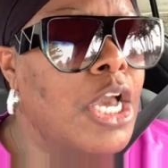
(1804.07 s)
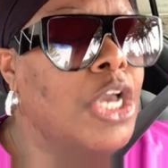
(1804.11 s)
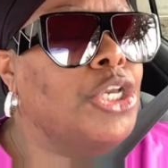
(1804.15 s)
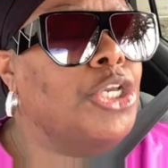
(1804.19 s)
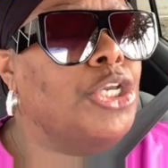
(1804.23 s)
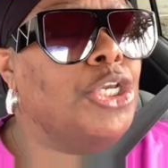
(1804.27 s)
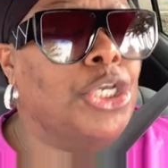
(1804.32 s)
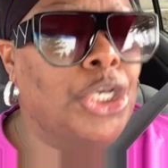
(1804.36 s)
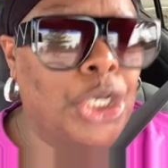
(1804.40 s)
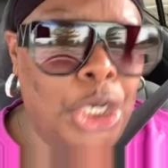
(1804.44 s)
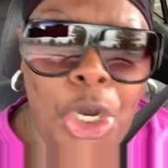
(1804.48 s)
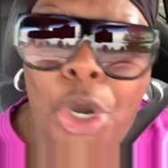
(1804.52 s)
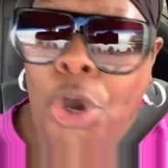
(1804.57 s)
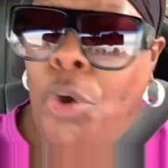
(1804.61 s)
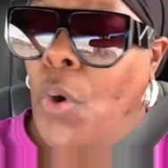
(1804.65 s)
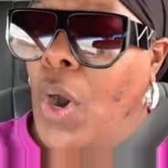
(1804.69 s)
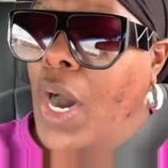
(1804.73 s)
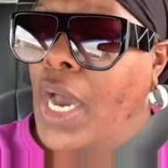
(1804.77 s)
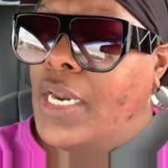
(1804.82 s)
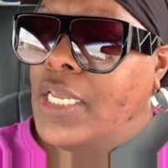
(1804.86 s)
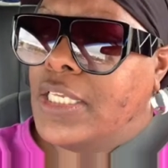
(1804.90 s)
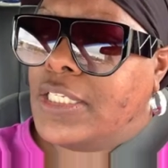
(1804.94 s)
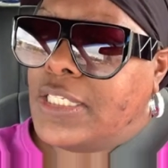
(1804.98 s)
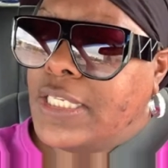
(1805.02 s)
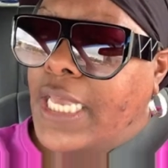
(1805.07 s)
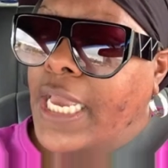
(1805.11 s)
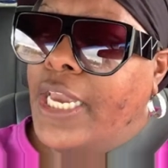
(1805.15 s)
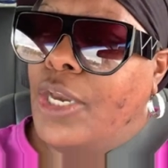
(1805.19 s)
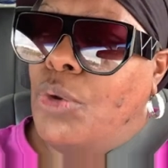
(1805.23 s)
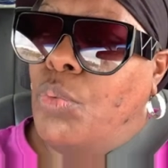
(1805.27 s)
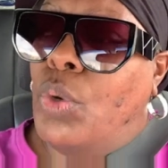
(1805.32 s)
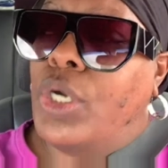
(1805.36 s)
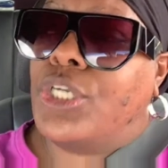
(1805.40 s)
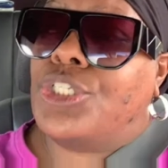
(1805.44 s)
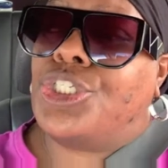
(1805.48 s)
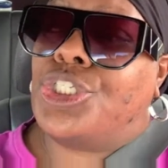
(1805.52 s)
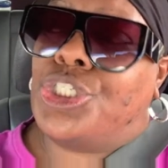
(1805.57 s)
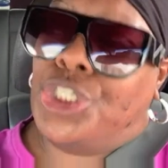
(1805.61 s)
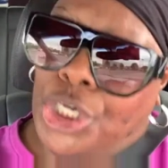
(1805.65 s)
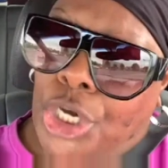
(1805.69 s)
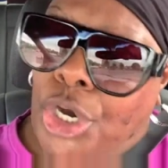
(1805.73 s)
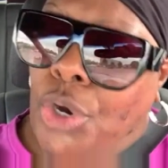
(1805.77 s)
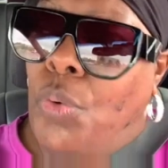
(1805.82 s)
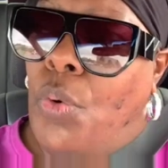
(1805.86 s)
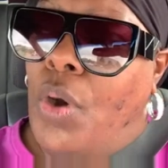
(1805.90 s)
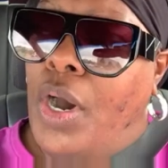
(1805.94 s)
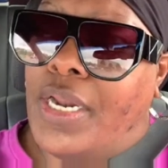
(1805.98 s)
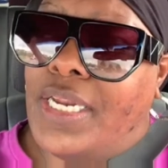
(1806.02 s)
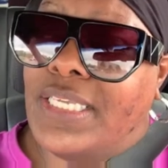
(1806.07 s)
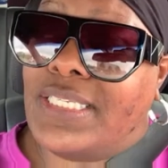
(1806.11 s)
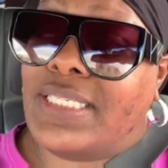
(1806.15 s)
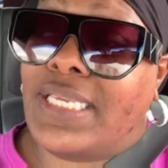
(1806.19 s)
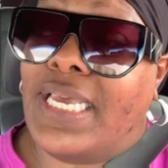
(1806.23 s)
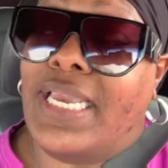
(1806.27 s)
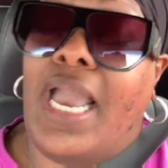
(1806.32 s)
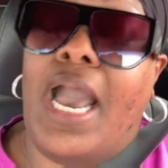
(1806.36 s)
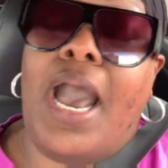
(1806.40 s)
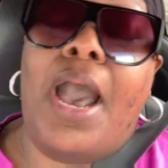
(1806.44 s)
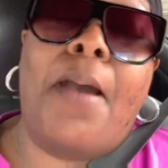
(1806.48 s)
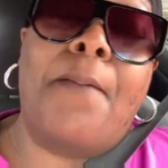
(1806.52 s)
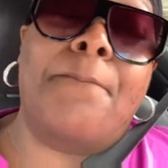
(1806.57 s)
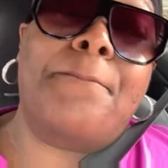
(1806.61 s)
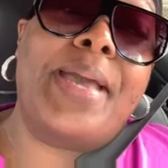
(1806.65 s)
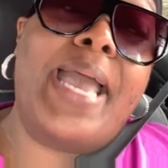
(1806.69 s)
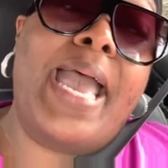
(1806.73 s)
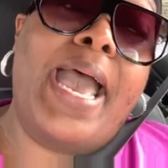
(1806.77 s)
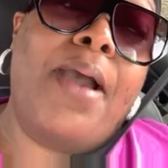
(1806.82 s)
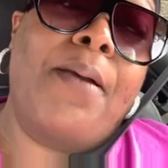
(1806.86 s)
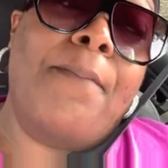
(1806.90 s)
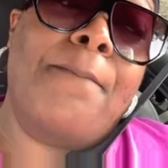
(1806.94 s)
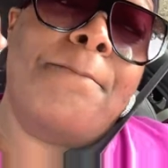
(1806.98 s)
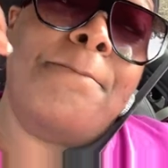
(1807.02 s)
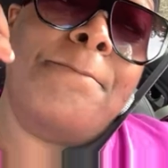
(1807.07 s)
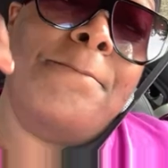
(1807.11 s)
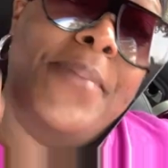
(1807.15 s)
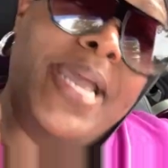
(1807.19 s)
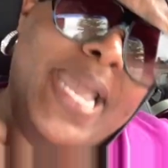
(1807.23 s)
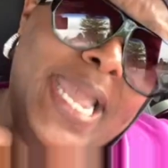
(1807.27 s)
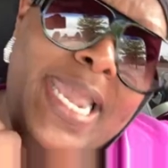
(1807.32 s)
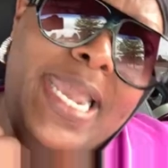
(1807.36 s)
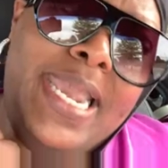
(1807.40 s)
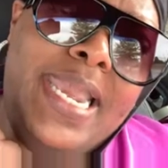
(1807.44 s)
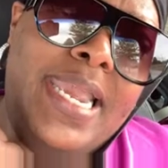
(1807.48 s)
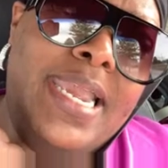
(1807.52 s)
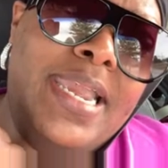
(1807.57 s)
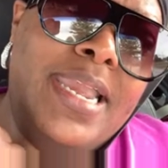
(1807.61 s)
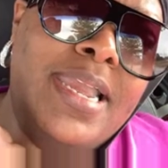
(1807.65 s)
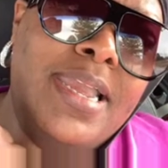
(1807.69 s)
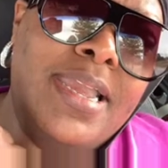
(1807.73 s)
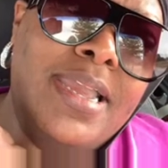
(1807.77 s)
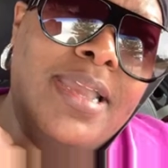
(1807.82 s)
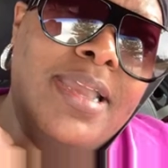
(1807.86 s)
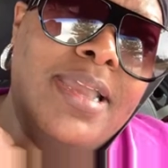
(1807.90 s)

You want to say what you want to say about me,